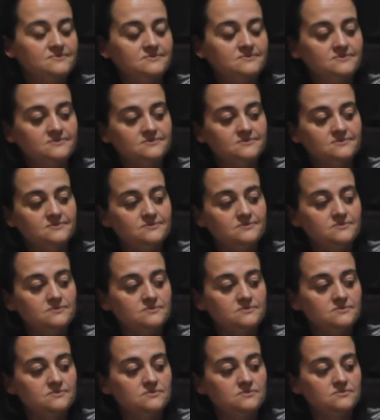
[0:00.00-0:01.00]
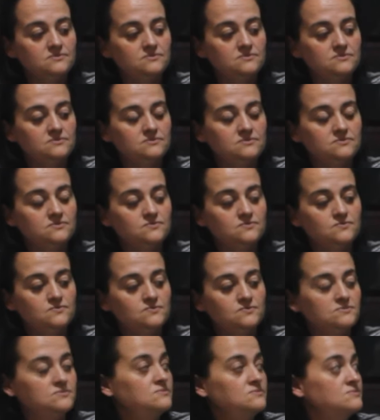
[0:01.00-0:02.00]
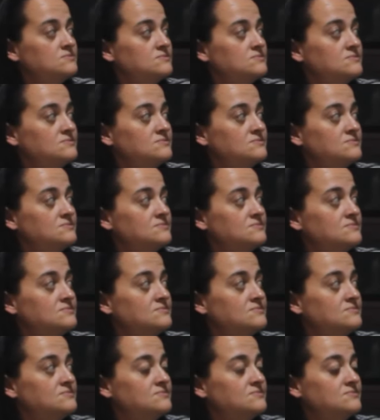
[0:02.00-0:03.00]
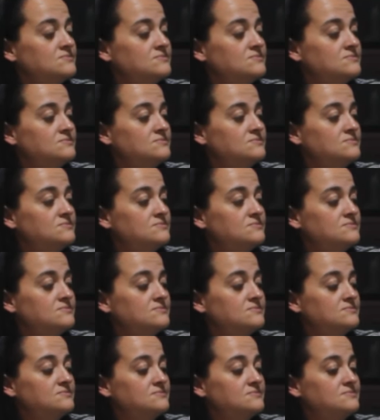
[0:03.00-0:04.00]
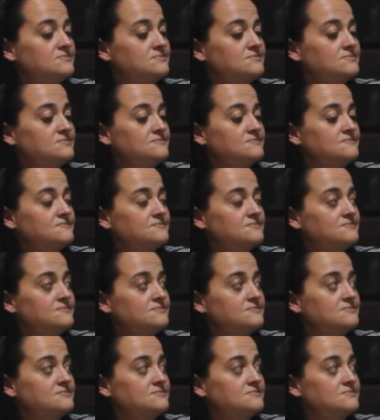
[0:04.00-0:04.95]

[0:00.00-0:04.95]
This person isn't speaking.